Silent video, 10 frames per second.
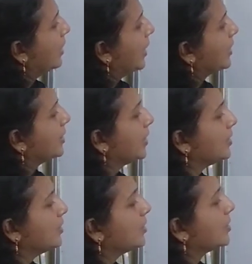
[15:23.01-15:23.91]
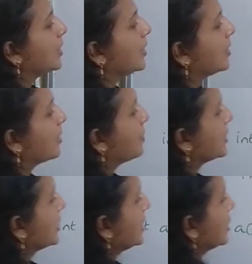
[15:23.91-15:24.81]
and then the
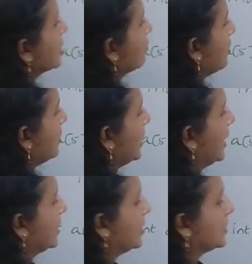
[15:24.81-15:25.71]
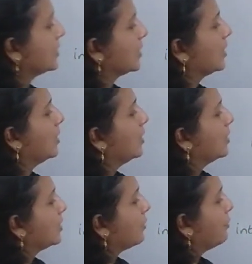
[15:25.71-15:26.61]
representation will be like this.
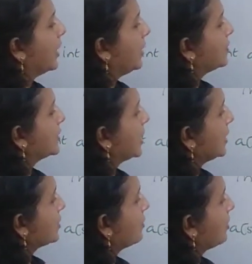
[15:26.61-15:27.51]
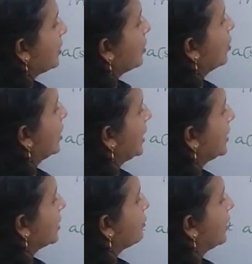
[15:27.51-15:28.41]
The 5 cells will be
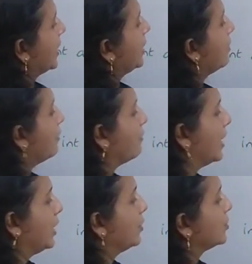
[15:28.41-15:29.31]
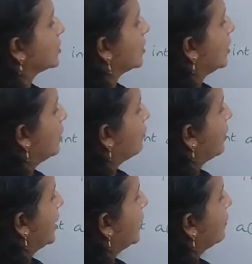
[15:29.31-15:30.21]
holding the 5 values.
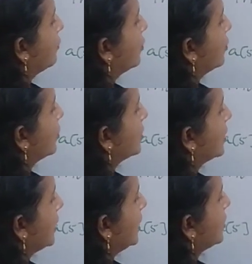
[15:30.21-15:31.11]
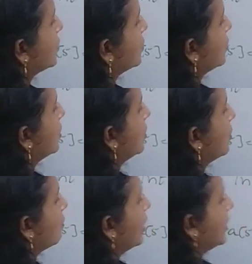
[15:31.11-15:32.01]
5, 4, 3, 2,
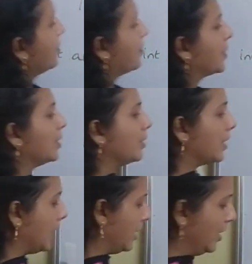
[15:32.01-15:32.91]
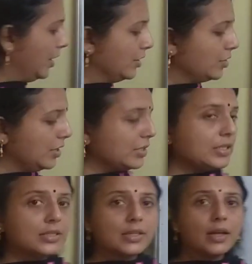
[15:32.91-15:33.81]
1. Okay. So this
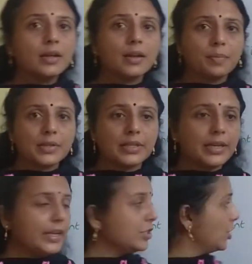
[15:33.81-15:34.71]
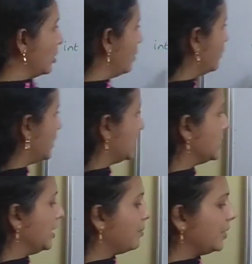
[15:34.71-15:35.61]
is the representation of this
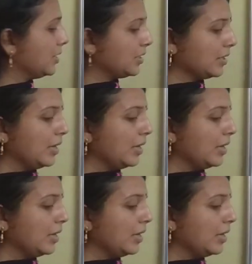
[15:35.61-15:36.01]
statement.